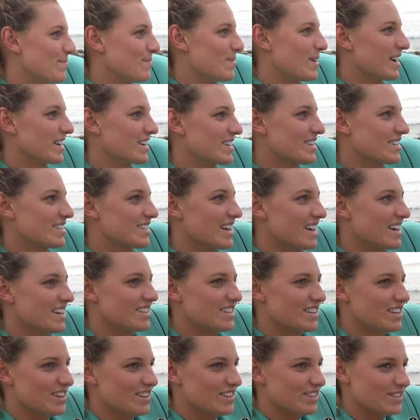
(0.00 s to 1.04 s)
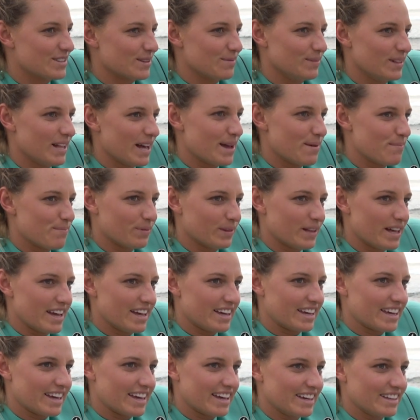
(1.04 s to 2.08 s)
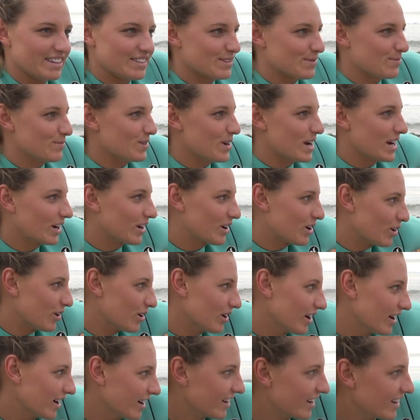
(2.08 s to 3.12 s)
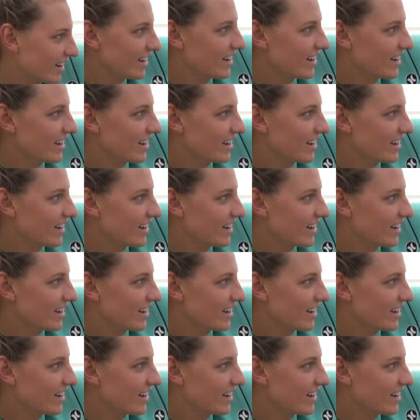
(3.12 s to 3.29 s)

Mark just tried to do some light planking and some red cord